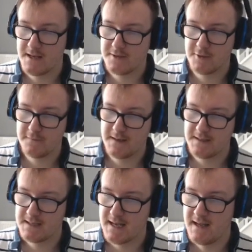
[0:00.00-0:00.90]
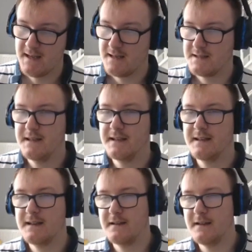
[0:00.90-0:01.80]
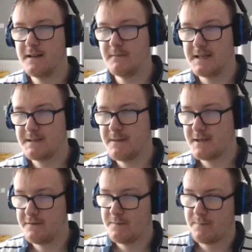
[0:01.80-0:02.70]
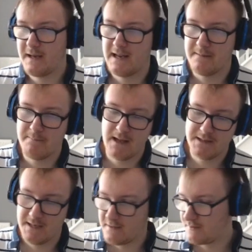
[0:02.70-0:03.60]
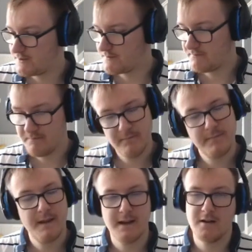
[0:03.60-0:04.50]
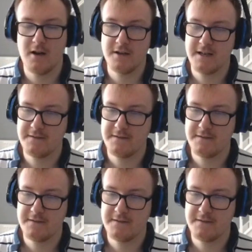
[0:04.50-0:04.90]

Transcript: up fantastic, especially if you're playing like Melody, because that card you have to